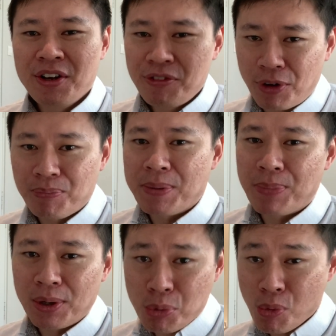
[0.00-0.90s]
from
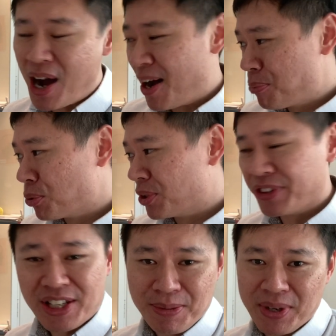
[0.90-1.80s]
people who are poor.
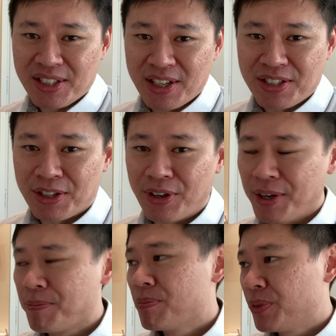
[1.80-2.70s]
Doesn't make sense,
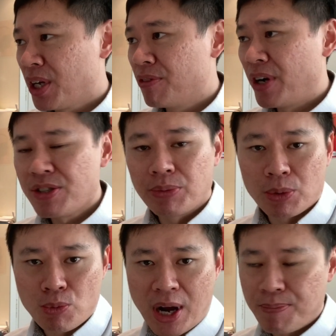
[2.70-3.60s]
correct? Take advice from
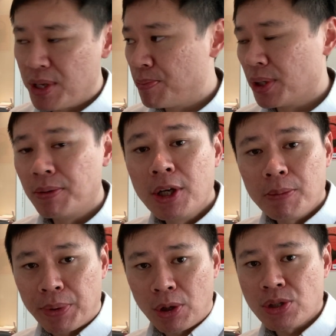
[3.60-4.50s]
the right people,
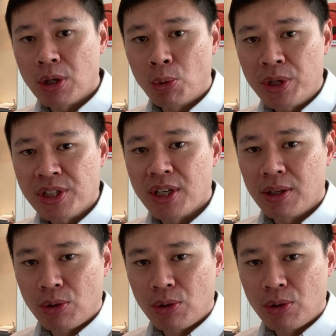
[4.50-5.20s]
because they always say